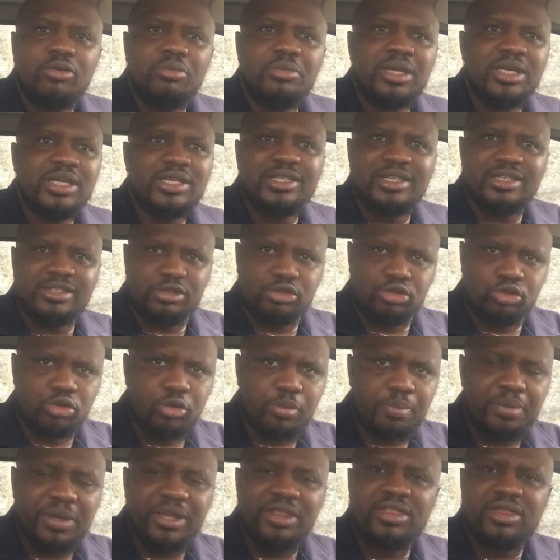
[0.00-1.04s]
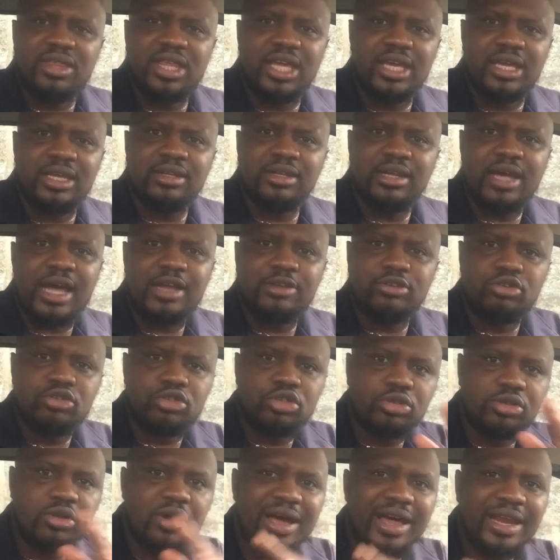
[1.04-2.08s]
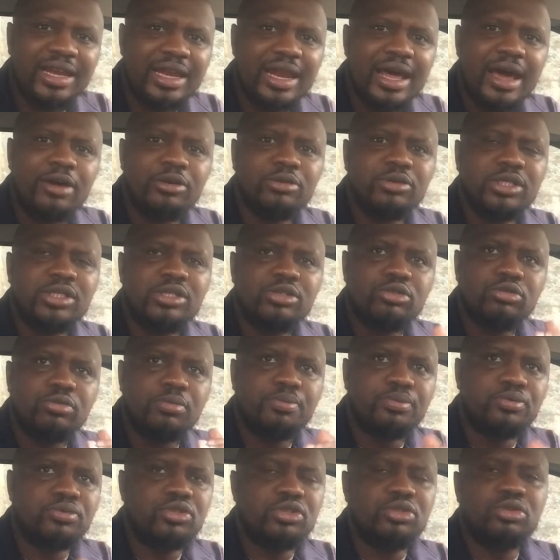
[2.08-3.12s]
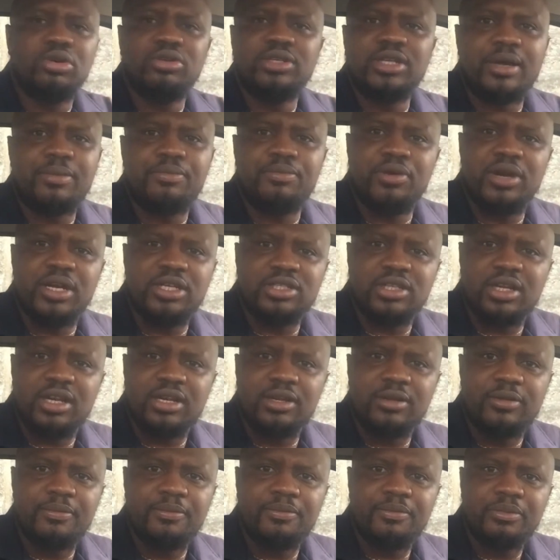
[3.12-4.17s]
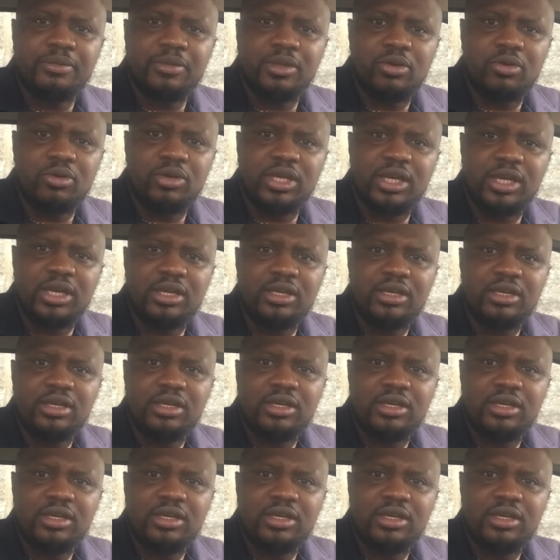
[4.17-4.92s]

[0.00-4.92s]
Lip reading: It's a stupid thing, and you should not allow it to put you under pressure. Okay?